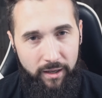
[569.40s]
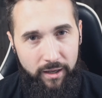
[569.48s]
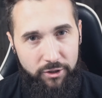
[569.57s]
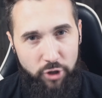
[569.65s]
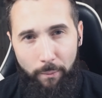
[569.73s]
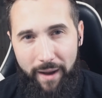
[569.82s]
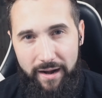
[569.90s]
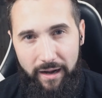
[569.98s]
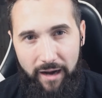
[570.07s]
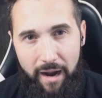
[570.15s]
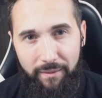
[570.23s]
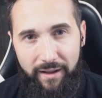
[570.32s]
Joe Biden and
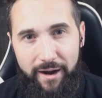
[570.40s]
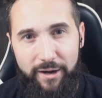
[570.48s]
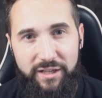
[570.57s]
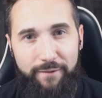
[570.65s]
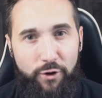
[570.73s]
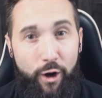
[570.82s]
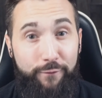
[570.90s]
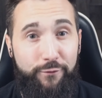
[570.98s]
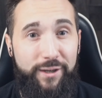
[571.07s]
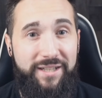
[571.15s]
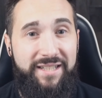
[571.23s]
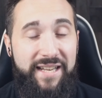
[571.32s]
Kamala Harris have called for
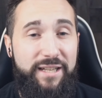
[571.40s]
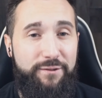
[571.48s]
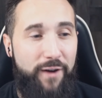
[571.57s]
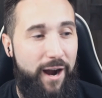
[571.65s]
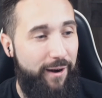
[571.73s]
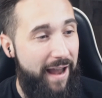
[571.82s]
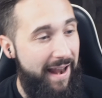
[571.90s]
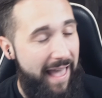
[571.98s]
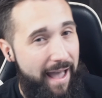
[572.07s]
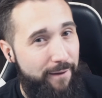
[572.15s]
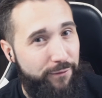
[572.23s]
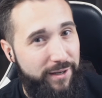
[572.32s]
a ceasefire at
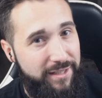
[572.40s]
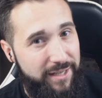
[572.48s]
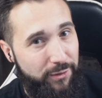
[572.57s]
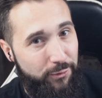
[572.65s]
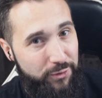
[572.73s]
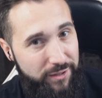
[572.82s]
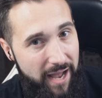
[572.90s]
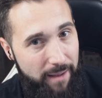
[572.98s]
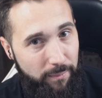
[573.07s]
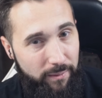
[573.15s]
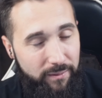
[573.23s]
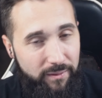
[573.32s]
every single
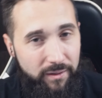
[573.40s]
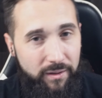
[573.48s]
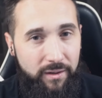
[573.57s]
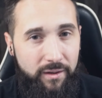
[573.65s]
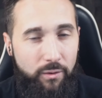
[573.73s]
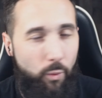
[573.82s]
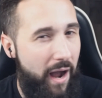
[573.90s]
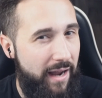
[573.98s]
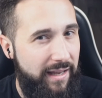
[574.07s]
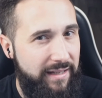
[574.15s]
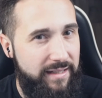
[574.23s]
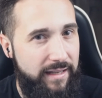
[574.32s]
step. Why
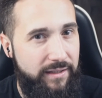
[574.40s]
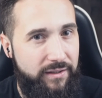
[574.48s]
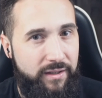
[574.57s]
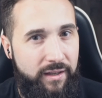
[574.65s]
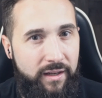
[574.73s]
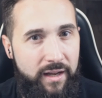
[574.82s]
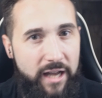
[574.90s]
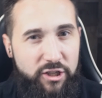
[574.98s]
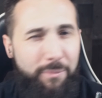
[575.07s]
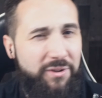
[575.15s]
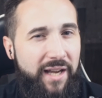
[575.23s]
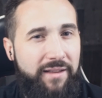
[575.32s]
is this? It's
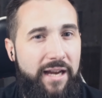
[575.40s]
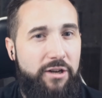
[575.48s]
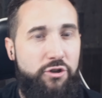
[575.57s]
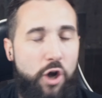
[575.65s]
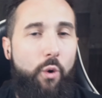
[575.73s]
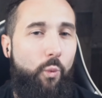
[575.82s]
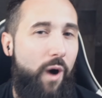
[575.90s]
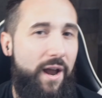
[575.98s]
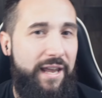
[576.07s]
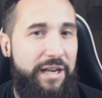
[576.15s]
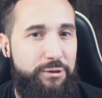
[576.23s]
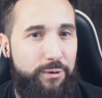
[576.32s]
almost like they don't want
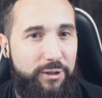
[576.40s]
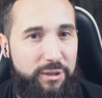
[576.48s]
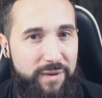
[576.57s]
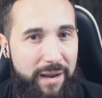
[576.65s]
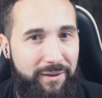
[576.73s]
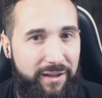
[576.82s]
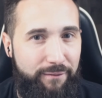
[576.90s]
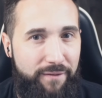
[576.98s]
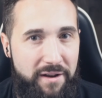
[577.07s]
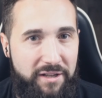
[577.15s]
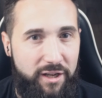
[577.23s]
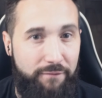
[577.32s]
Israel to be able to
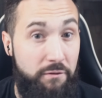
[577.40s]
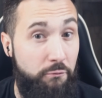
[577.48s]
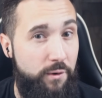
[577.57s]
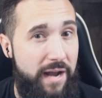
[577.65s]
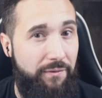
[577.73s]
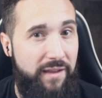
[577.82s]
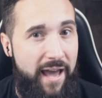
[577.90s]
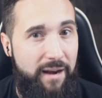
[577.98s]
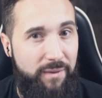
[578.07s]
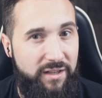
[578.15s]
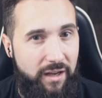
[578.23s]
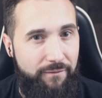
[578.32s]
defend itself and root out the
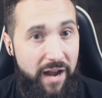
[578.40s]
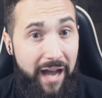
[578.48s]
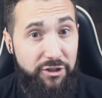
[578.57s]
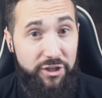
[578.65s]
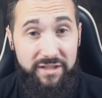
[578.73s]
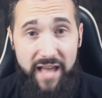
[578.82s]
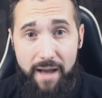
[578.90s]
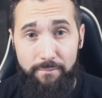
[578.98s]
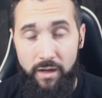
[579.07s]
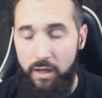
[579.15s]
enemies of not just them,